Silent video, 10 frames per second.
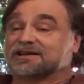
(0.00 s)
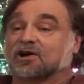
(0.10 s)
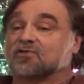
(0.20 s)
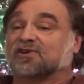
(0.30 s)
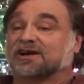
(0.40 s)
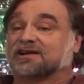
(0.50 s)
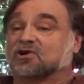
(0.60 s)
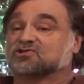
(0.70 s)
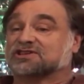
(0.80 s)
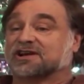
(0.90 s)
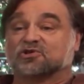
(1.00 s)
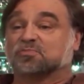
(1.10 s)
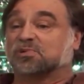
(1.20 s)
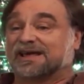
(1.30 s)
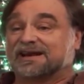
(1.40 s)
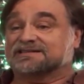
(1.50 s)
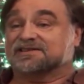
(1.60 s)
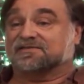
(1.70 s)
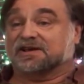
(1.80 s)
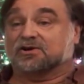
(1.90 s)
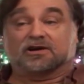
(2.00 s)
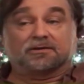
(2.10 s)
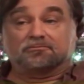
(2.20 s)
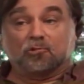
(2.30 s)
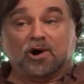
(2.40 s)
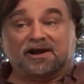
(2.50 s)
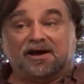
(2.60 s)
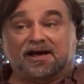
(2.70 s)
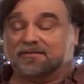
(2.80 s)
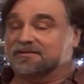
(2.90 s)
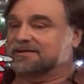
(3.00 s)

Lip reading: to go fight ghosts on other planets if he could. Why not?